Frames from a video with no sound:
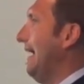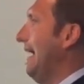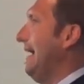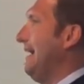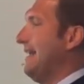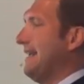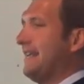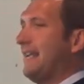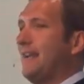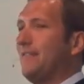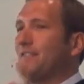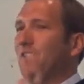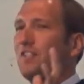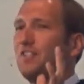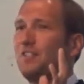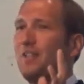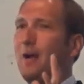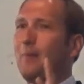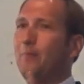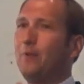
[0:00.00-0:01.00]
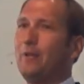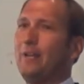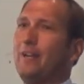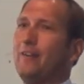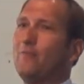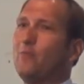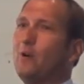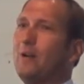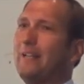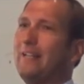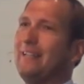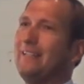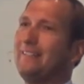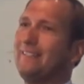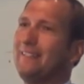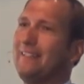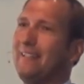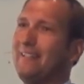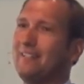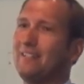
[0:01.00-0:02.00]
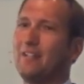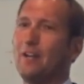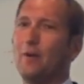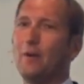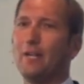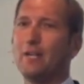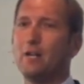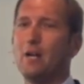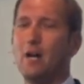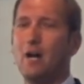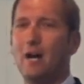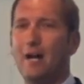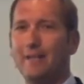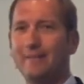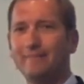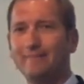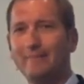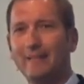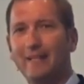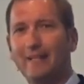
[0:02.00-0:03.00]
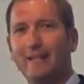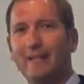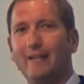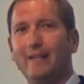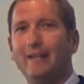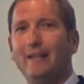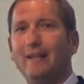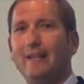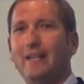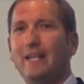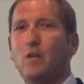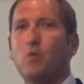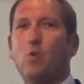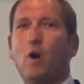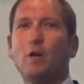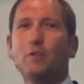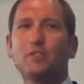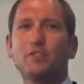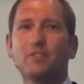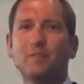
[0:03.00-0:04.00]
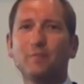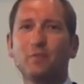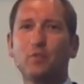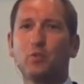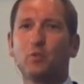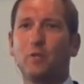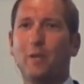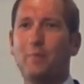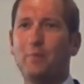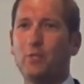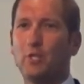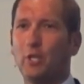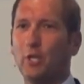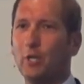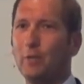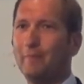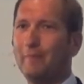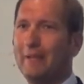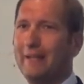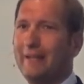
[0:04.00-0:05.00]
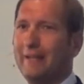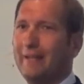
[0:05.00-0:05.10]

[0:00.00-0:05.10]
And he gives a summary of what he sees going on. He quotes some scripture.